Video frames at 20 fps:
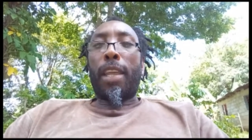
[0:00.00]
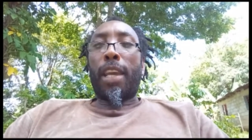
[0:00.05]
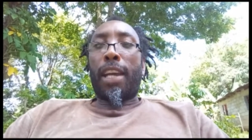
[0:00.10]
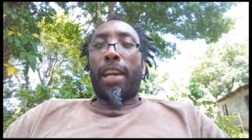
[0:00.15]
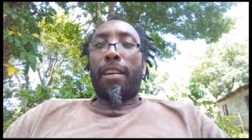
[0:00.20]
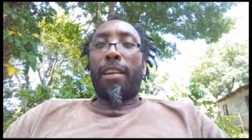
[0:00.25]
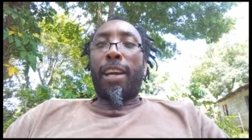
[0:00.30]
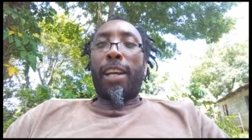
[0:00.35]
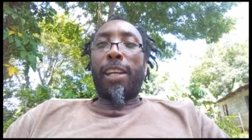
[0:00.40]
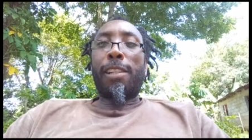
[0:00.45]

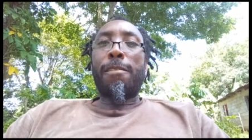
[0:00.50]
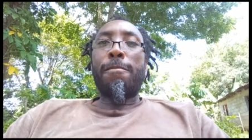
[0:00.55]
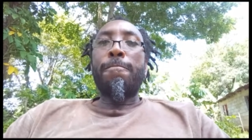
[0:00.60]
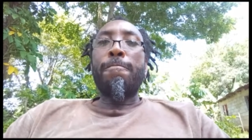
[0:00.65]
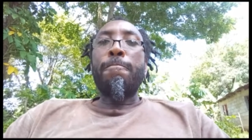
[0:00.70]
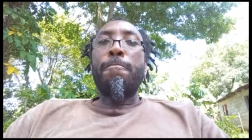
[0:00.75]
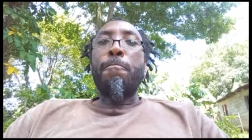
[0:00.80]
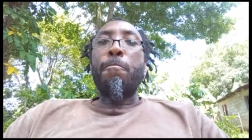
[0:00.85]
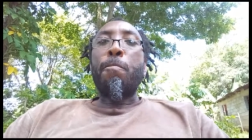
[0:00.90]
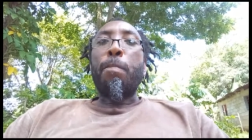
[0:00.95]
alright
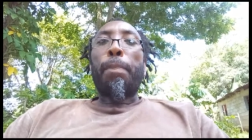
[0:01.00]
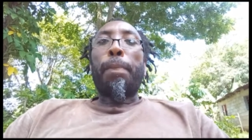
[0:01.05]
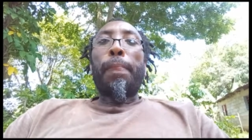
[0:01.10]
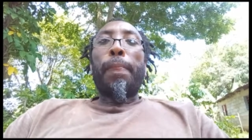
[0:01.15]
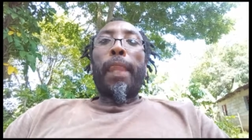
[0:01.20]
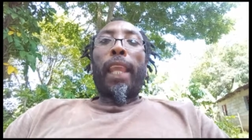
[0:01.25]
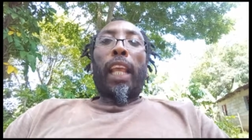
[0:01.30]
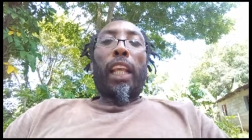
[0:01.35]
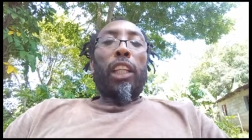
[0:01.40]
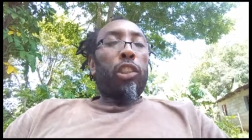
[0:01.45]

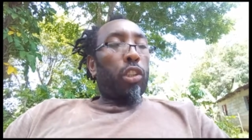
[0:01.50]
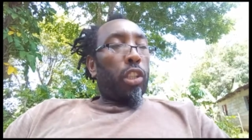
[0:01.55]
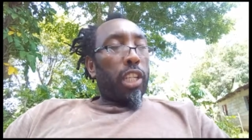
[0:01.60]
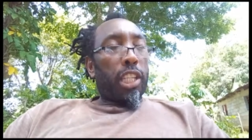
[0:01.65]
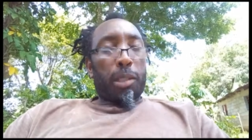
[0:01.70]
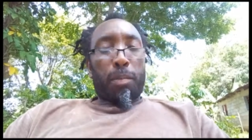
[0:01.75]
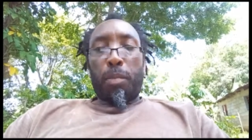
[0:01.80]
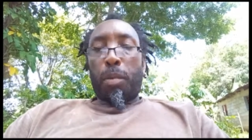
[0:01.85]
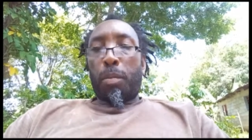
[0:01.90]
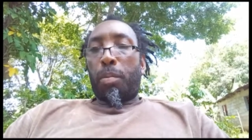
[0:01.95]
so
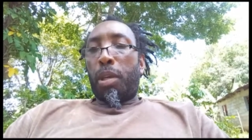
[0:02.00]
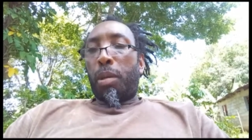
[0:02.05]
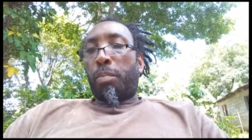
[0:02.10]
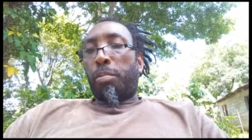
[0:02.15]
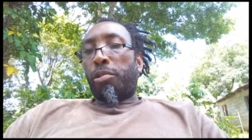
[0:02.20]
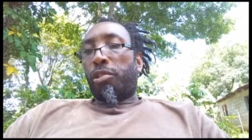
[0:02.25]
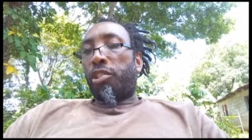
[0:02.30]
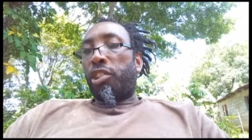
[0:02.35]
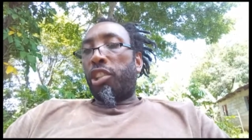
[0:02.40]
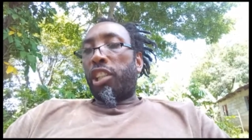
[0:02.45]
yes my
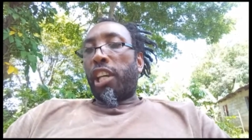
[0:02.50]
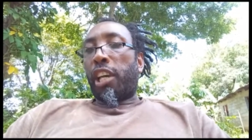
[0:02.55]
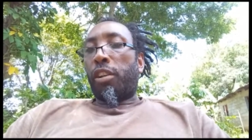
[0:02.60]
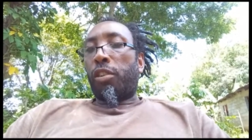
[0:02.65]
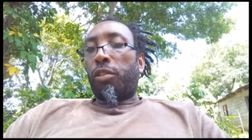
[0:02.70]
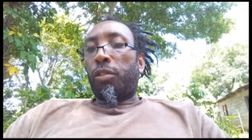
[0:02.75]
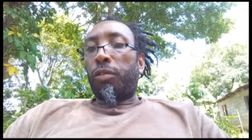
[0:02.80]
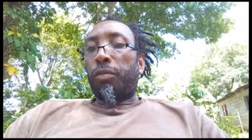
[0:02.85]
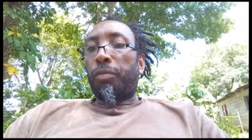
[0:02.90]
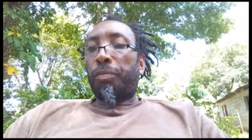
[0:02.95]
people see it
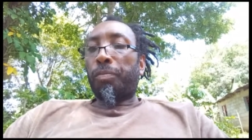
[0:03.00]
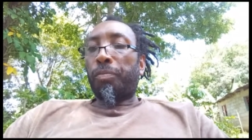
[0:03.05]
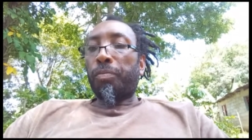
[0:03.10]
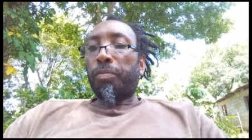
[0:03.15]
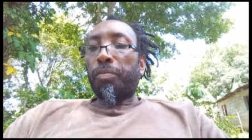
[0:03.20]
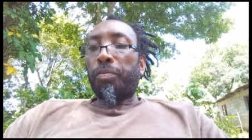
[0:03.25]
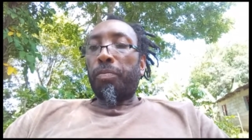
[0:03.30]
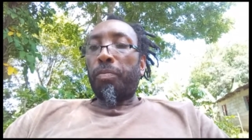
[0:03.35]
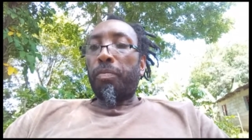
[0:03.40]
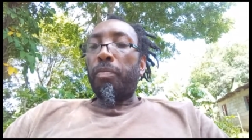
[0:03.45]
now
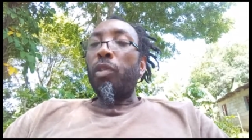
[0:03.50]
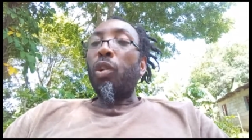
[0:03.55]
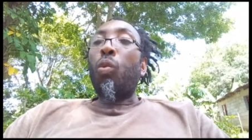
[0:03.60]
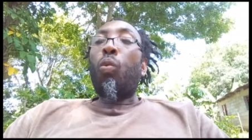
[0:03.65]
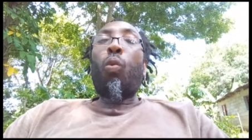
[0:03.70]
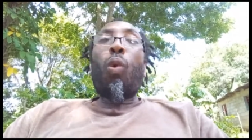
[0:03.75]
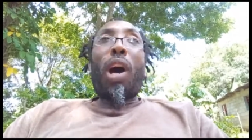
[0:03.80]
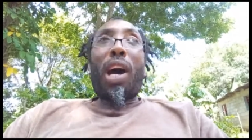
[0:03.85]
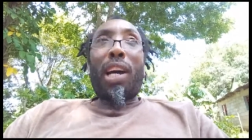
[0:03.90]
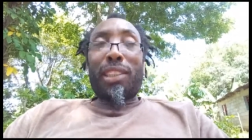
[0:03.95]

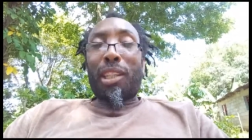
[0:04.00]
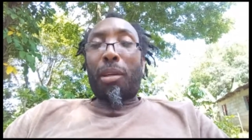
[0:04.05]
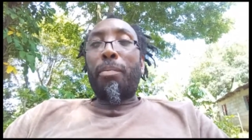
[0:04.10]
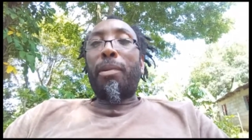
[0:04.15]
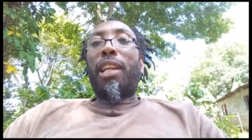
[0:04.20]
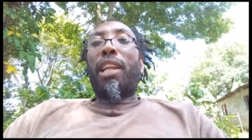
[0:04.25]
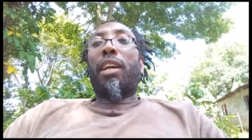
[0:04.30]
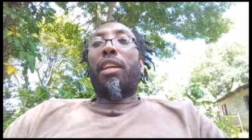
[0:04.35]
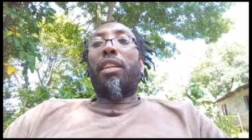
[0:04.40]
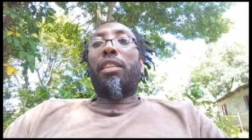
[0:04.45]

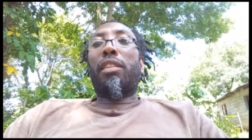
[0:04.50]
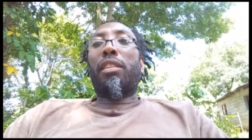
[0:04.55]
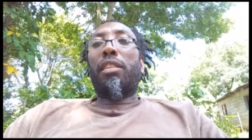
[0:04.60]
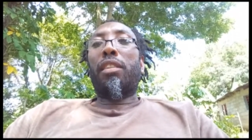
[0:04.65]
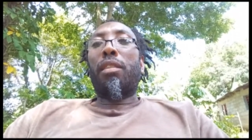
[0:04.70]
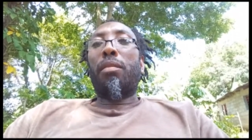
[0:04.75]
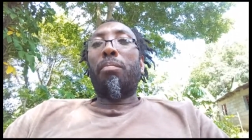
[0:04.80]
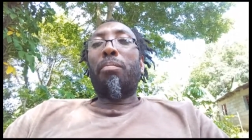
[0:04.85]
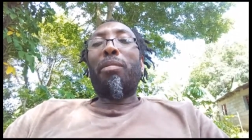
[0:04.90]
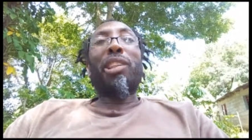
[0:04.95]
watermelon
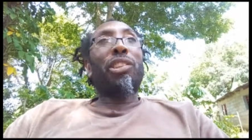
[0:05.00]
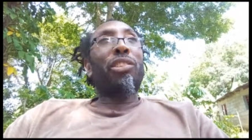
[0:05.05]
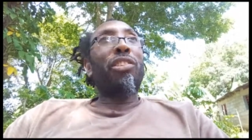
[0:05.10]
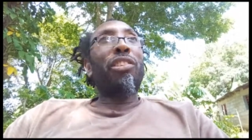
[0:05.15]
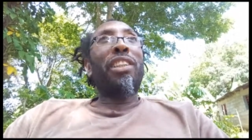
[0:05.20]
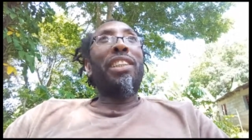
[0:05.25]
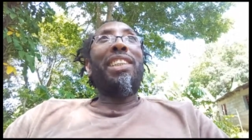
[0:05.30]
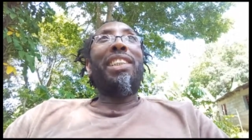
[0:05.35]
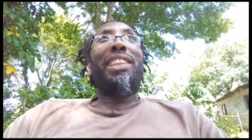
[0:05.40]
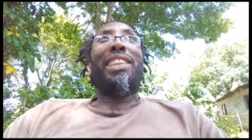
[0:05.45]
make
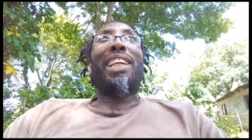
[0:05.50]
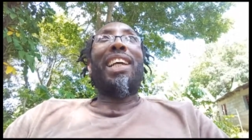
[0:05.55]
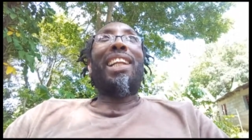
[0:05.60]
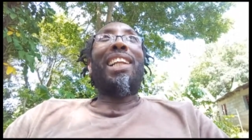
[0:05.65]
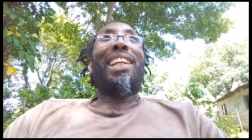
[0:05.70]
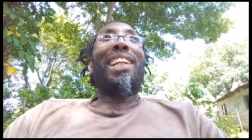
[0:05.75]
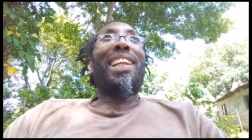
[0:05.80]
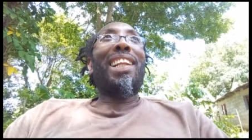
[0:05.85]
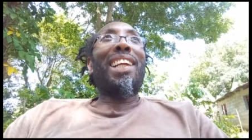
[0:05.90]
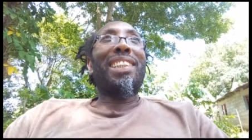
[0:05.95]
sure you eat a
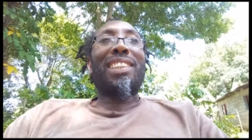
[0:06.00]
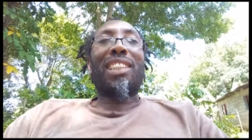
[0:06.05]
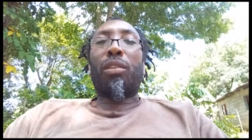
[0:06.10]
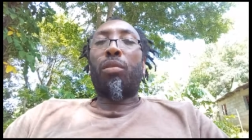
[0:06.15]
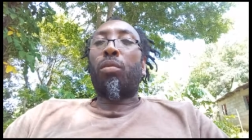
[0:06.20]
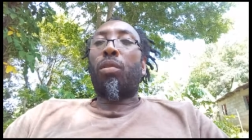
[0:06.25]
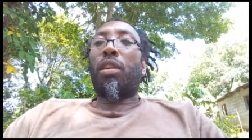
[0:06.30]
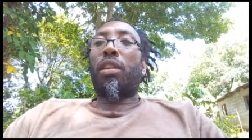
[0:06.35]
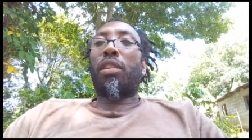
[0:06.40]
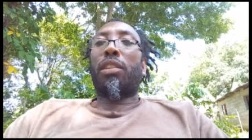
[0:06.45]
lot of
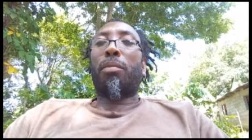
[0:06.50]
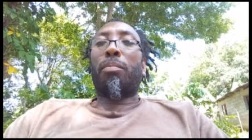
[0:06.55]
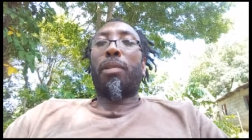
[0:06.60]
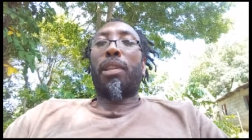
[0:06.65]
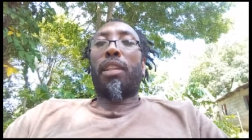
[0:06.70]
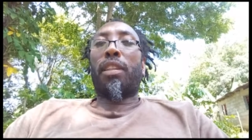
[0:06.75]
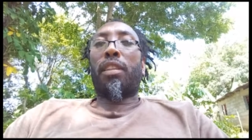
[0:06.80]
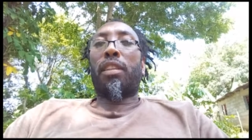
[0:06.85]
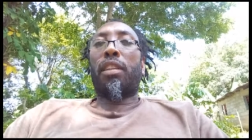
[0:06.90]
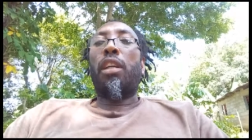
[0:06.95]

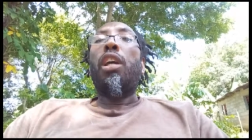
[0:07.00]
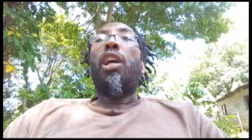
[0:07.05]
watermelon